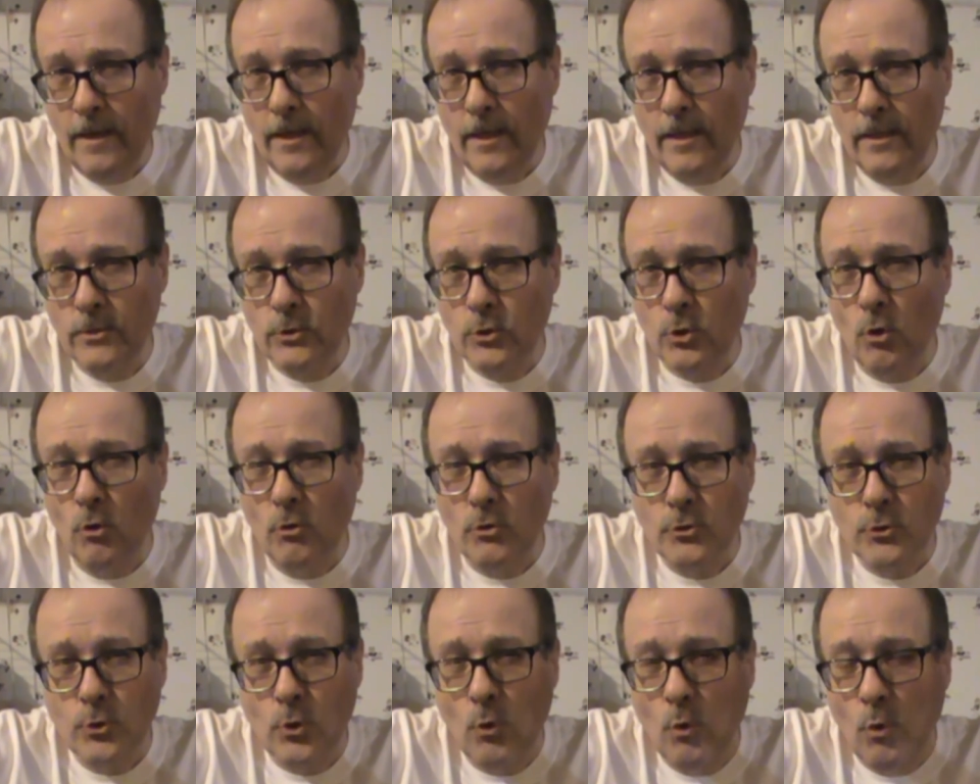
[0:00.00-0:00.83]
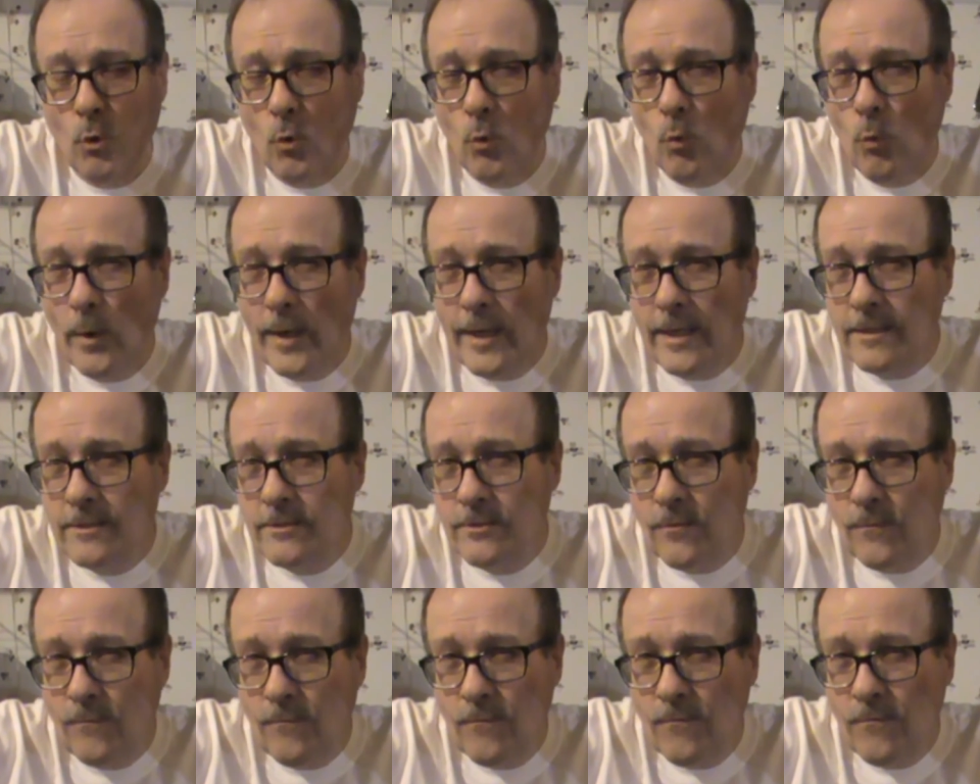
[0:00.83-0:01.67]
It's also a way
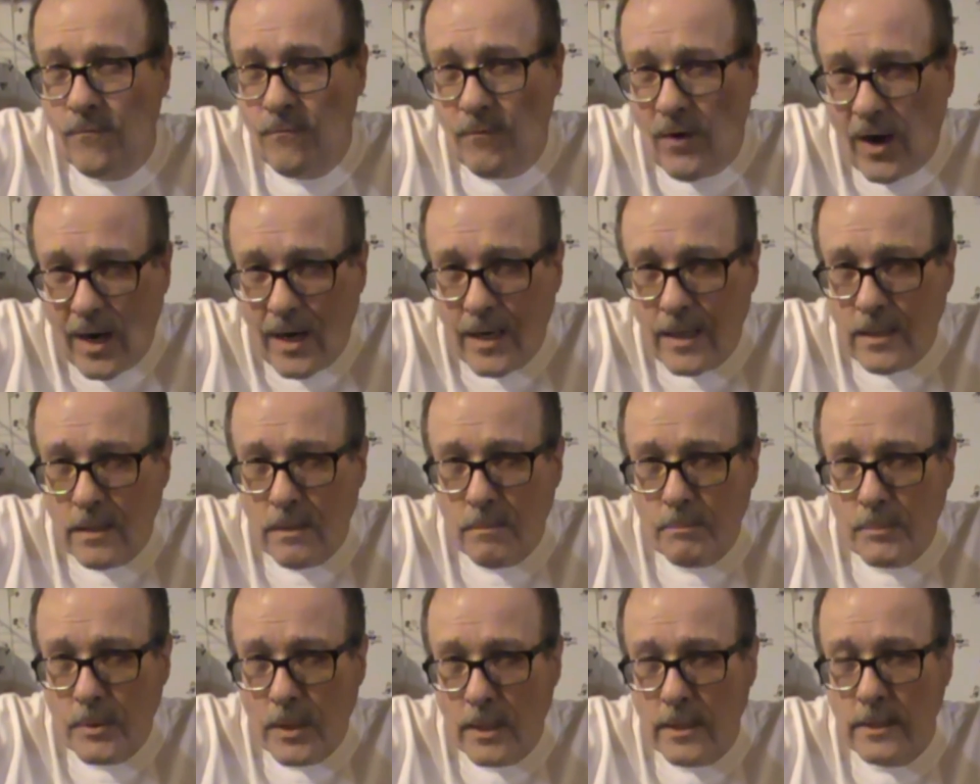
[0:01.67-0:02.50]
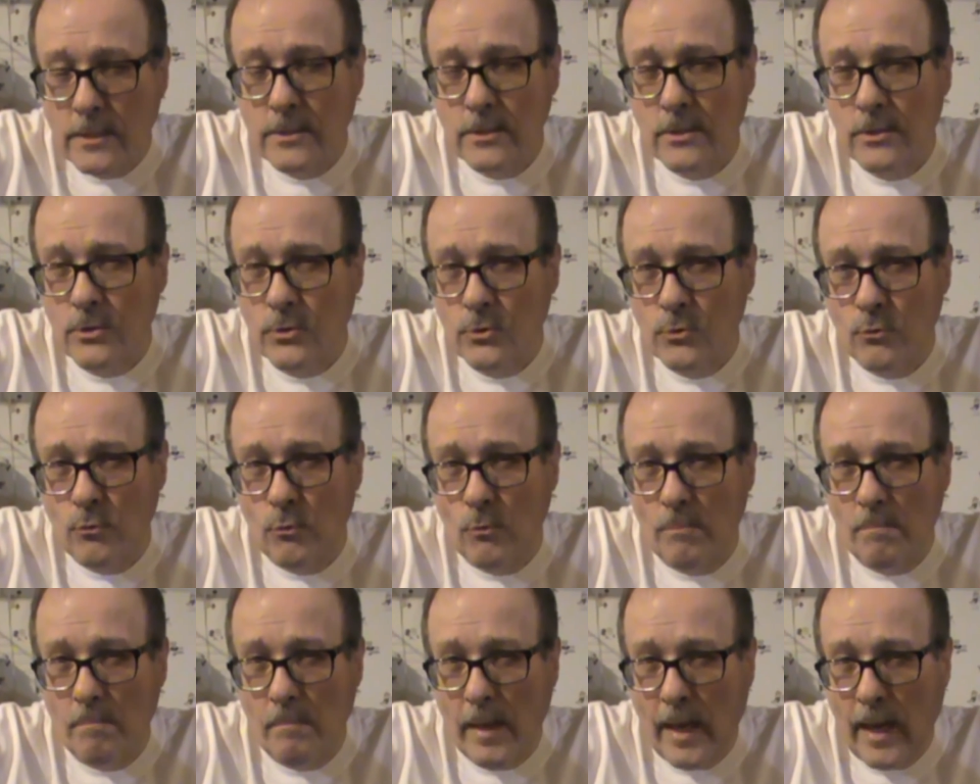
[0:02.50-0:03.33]
to find places
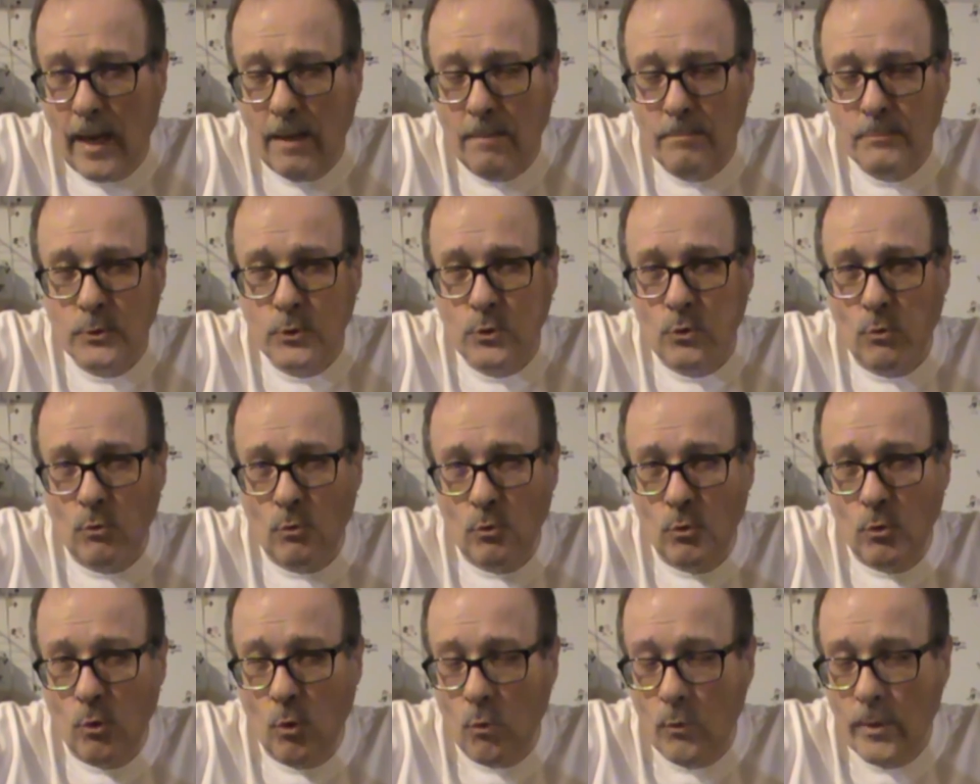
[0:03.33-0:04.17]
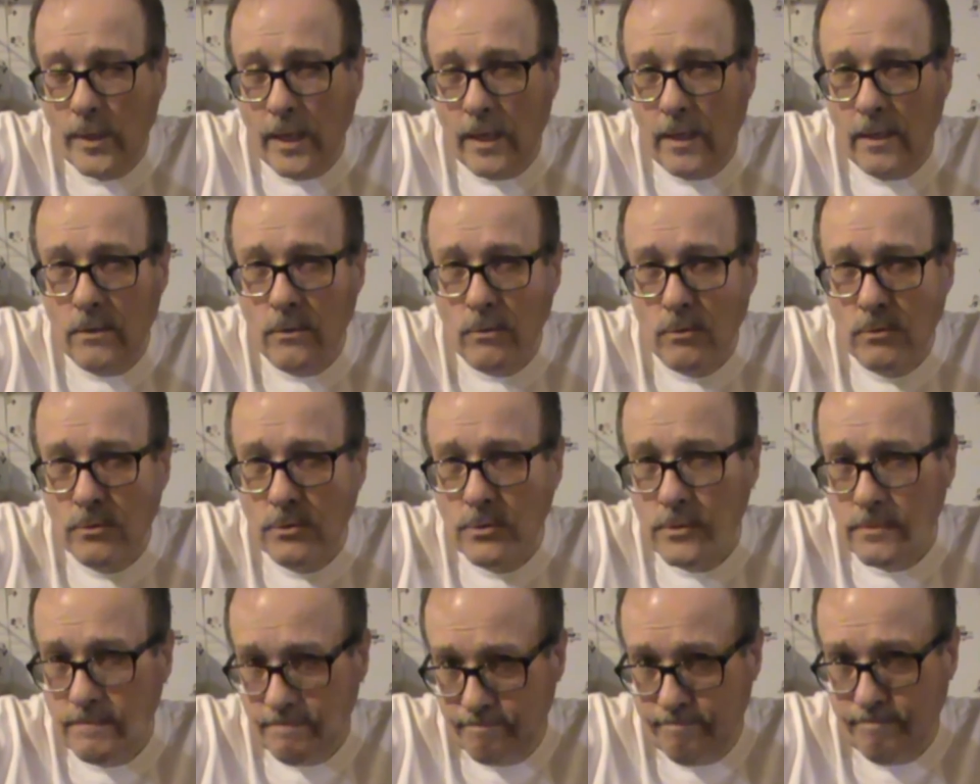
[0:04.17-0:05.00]
through maps or
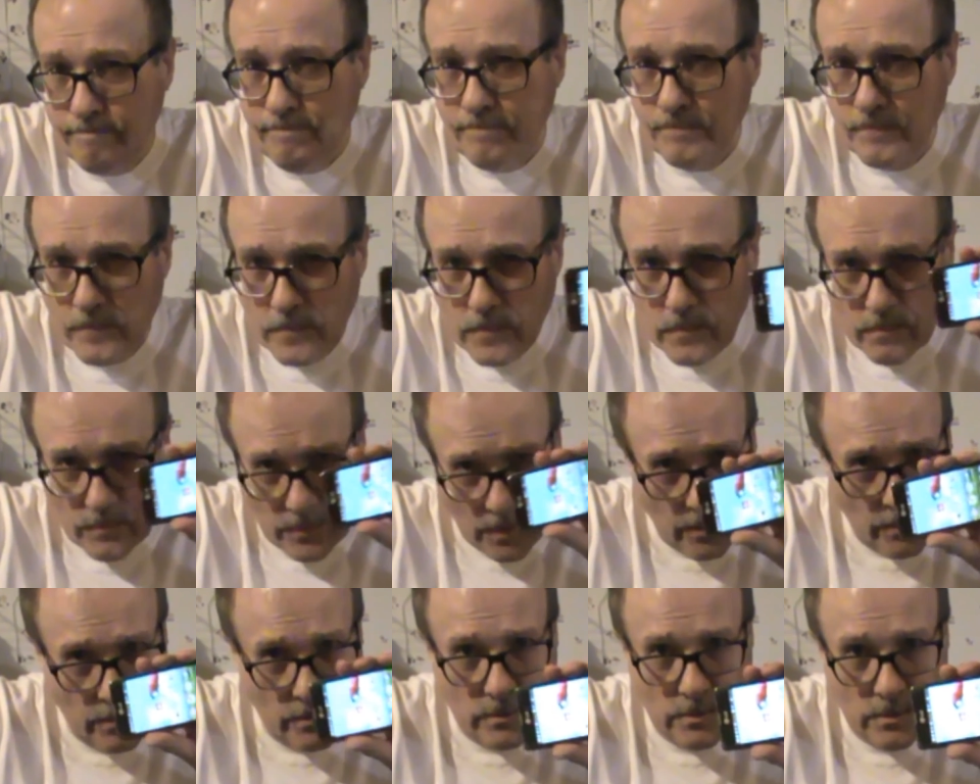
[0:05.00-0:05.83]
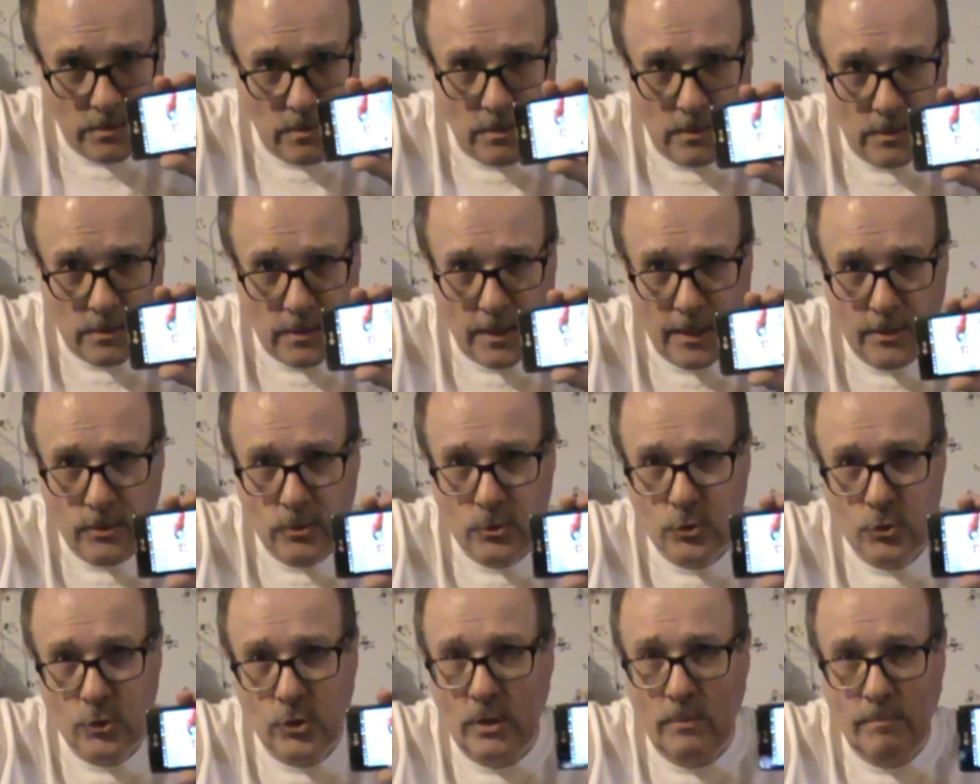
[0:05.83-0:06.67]
locators, because this
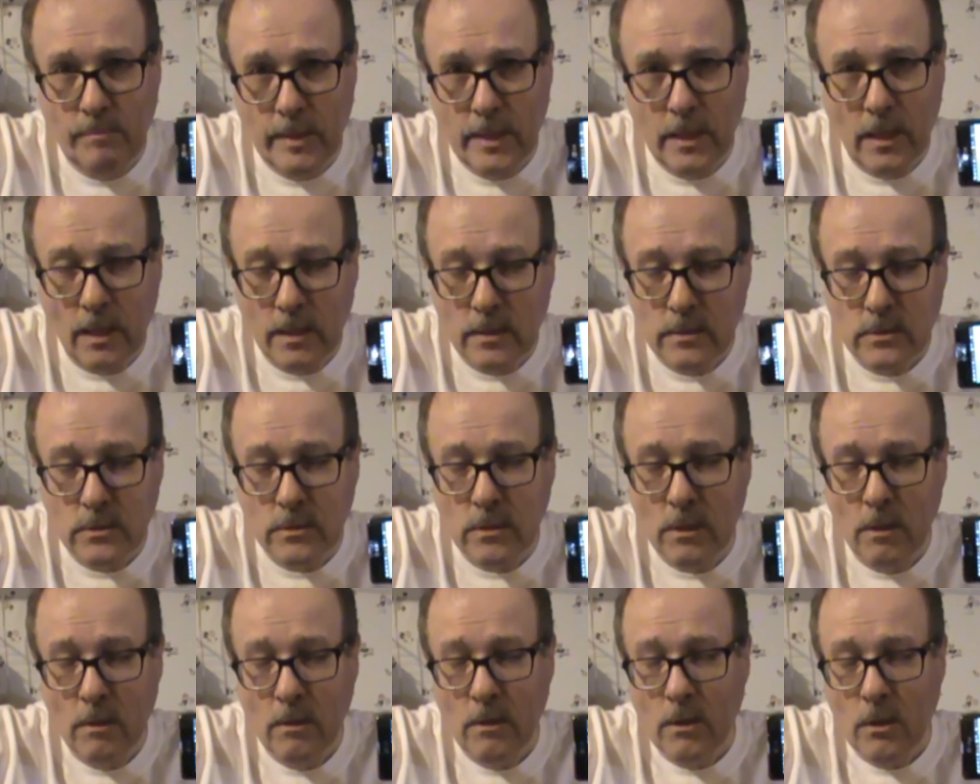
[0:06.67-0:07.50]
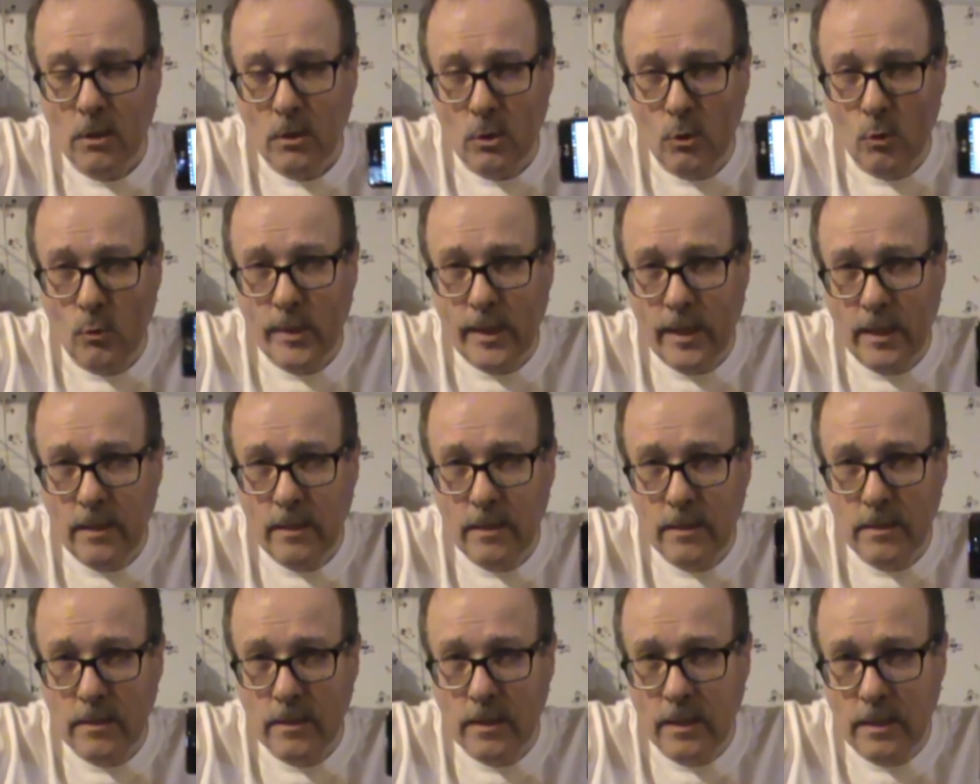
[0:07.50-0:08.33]
has GPS
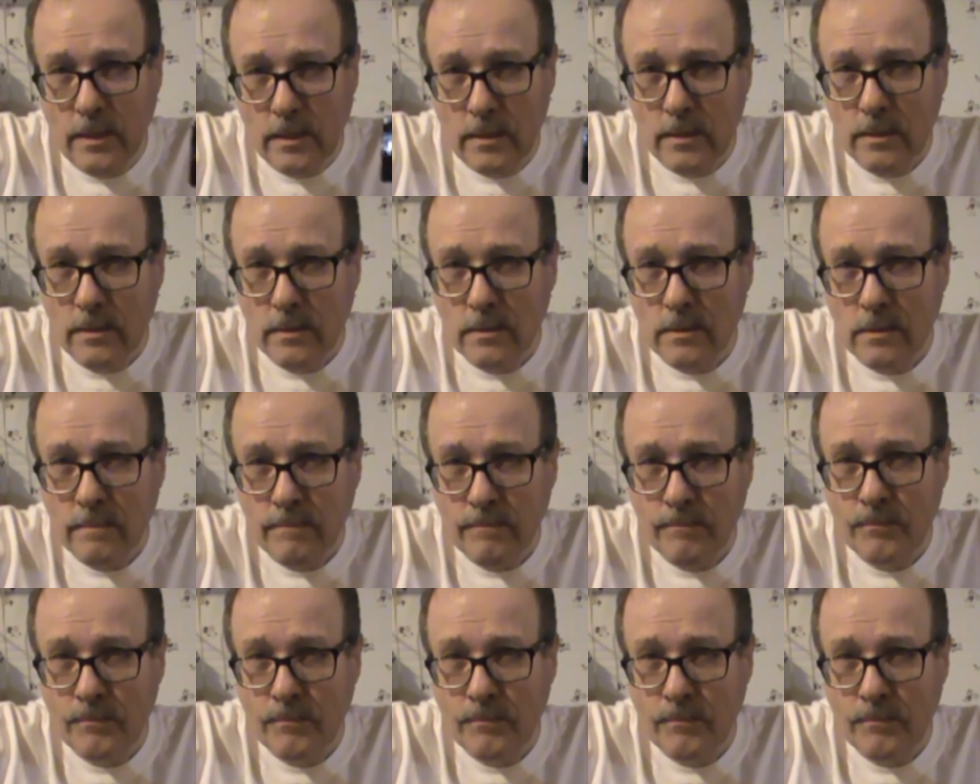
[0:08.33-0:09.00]
located in it.